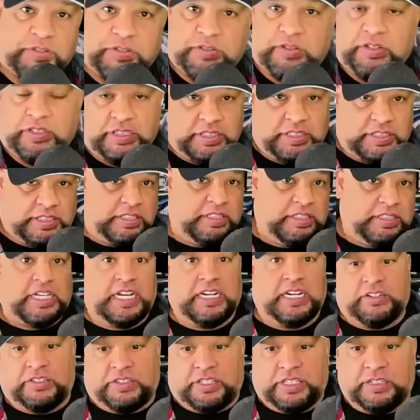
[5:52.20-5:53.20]
on this
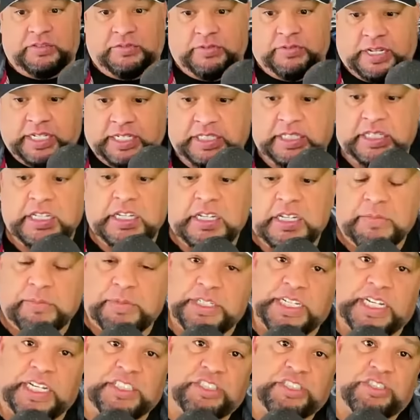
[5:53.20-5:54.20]
entire thing, right?
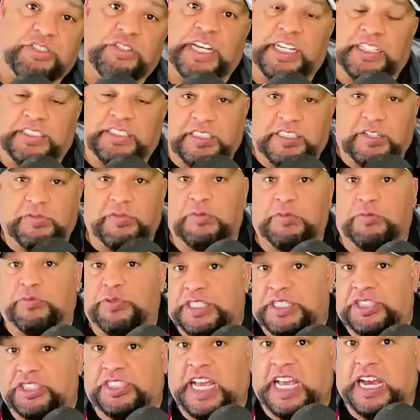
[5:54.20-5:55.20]
But yesterday, someone
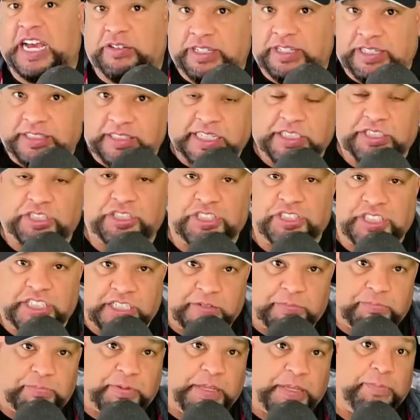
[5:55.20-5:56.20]
reached out allegedly
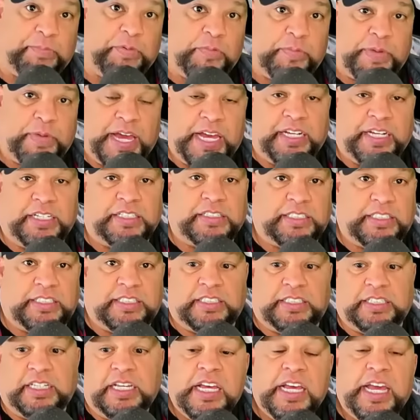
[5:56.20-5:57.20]
to People
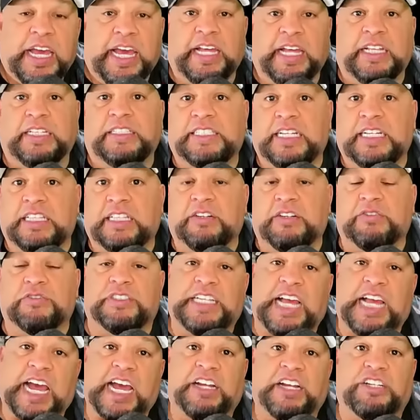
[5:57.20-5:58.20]
Magazine and said there
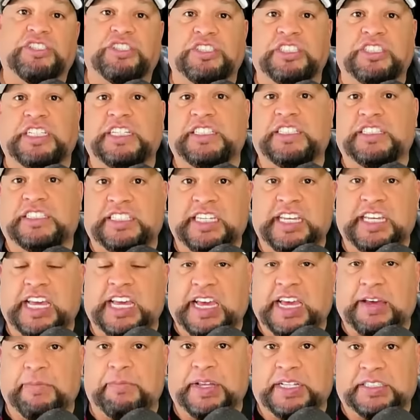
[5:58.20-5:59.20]
was actually
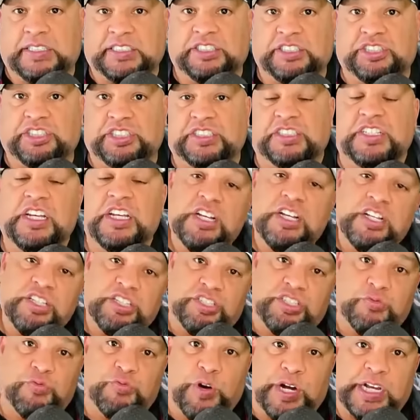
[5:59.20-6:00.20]
DM messages
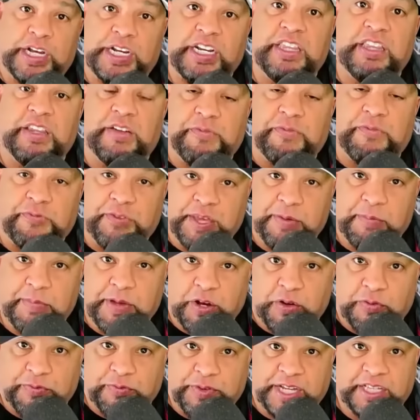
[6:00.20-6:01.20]
to one of the
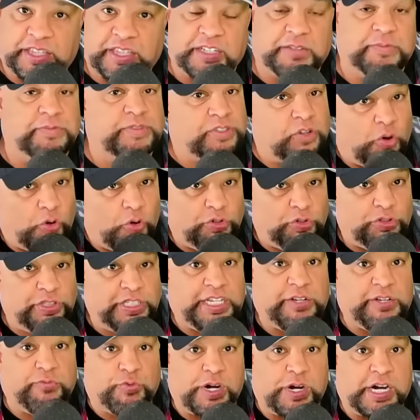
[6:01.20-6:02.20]
female victims.
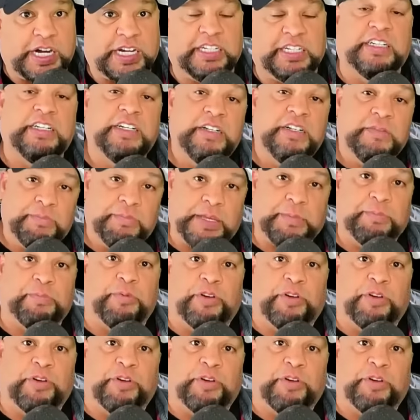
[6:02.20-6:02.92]
Only one, people are